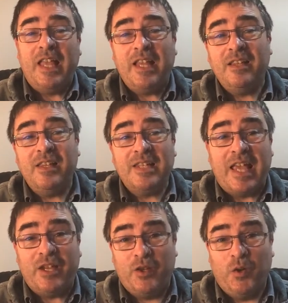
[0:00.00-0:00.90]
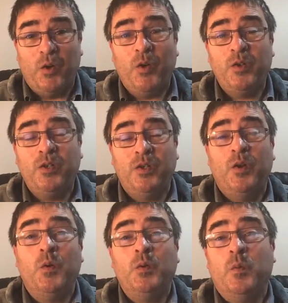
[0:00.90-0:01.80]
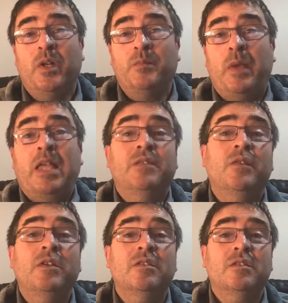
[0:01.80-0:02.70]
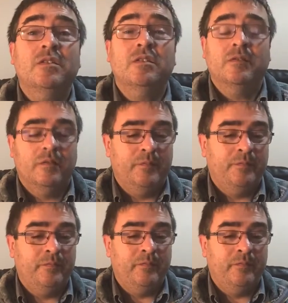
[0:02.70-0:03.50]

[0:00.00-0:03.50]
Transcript: Because at the end of the day, God knows what is best for us.